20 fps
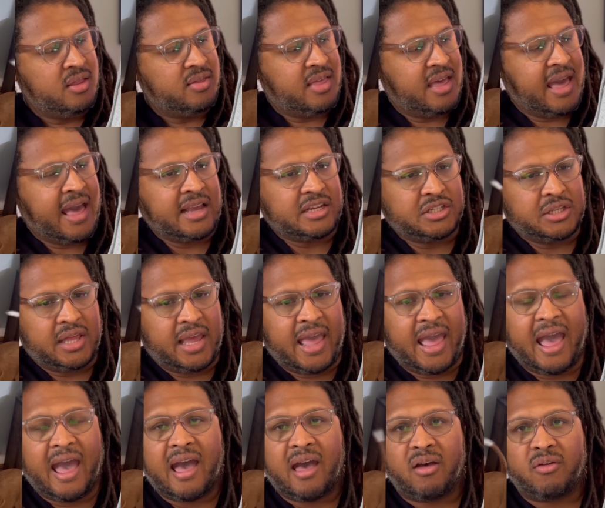they actually
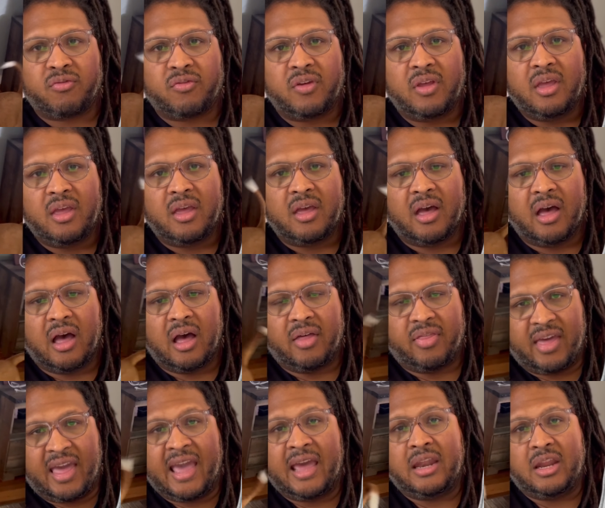have uh,
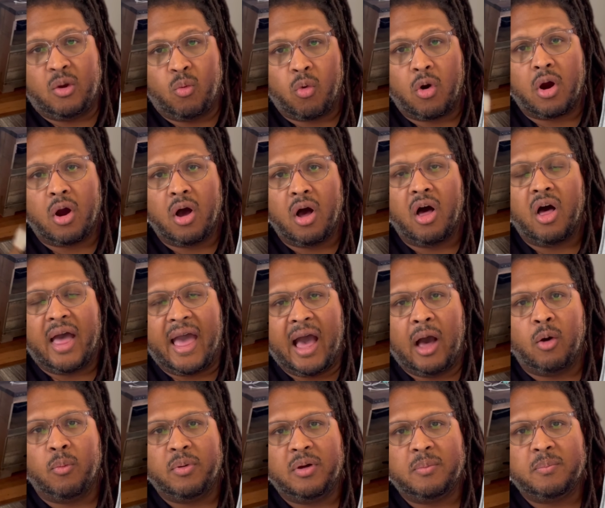the Andy Warhol
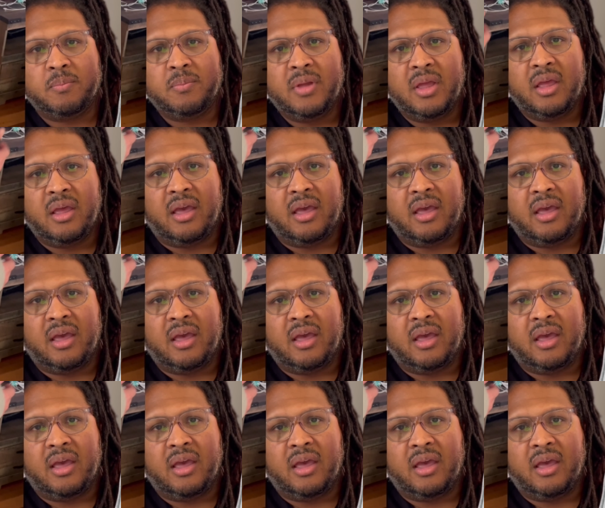album